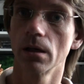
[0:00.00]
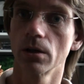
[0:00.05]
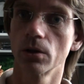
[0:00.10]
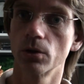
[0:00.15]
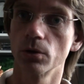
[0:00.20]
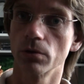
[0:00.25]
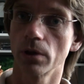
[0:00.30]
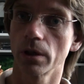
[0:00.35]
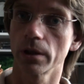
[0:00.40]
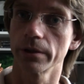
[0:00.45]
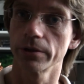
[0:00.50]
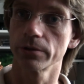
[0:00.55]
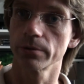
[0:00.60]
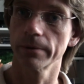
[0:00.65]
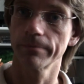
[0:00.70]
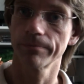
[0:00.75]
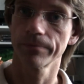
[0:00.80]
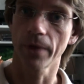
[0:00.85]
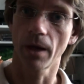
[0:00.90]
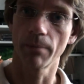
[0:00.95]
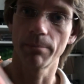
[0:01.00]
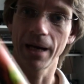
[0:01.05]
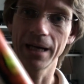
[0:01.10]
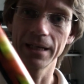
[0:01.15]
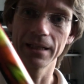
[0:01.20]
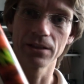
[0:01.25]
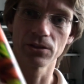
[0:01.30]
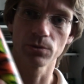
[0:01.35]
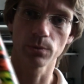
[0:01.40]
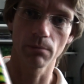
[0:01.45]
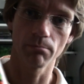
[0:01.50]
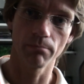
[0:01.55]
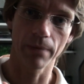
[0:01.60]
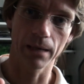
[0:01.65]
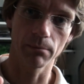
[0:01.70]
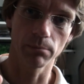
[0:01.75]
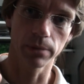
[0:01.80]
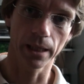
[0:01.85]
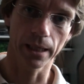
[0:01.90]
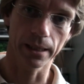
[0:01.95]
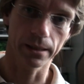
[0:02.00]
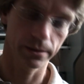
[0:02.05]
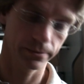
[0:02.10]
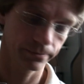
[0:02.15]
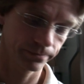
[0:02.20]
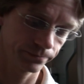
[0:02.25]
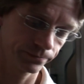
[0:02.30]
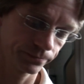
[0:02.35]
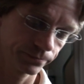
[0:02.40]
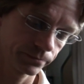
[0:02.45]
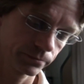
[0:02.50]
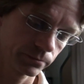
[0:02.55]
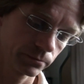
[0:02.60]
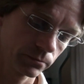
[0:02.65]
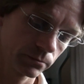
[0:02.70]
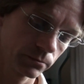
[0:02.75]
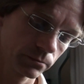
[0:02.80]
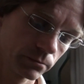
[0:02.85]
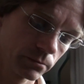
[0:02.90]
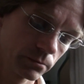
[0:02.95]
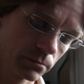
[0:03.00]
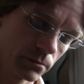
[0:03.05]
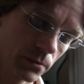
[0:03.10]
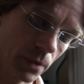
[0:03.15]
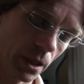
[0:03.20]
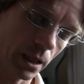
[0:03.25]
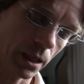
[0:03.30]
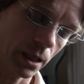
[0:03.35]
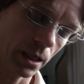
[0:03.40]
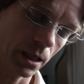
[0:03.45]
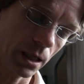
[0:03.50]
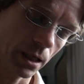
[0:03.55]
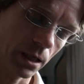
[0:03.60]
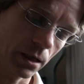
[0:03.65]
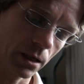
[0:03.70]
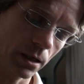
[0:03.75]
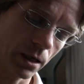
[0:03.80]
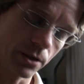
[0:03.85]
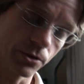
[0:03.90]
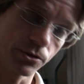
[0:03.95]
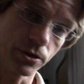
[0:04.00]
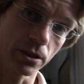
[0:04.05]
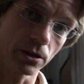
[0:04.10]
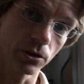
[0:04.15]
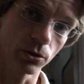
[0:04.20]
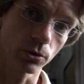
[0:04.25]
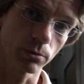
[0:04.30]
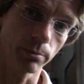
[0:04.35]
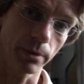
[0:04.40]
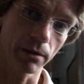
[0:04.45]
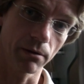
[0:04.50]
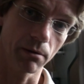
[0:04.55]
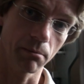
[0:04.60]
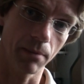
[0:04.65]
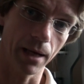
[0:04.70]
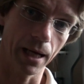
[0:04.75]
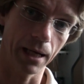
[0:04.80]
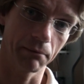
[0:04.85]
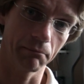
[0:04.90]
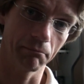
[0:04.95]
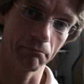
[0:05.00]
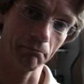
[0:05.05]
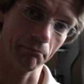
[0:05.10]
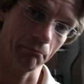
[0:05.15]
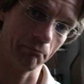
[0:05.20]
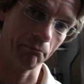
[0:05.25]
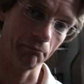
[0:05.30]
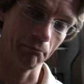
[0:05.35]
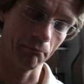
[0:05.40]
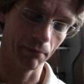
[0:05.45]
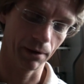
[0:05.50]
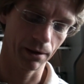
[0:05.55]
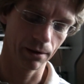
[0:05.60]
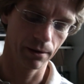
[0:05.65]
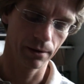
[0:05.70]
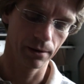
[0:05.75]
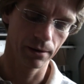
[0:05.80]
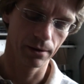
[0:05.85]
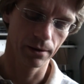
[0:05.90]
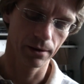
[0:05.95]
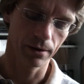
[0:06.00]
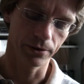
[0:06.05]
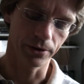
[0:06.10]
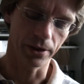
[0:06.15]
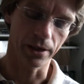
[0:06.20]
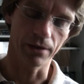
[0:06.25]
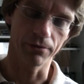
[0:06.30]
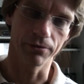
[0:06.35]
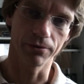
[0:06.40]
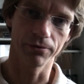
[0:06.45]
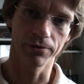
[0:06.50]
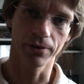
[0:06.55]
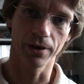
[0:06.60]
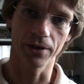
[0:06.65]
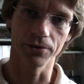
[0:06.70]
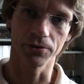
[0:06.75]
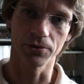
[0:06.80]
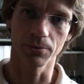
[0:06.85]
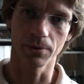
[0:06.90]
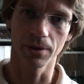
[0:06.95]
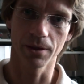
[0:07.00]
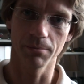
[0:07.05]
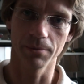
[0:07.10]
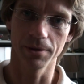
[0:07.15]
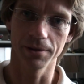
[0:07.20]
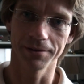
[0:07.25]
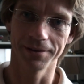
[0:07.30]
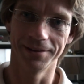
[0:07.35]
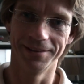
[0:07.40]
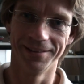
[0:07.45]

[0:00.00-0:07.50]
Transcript: Good rocket, this one. I painted this one matte black. I just think it looked better in matte. Don't know if it flies as well, but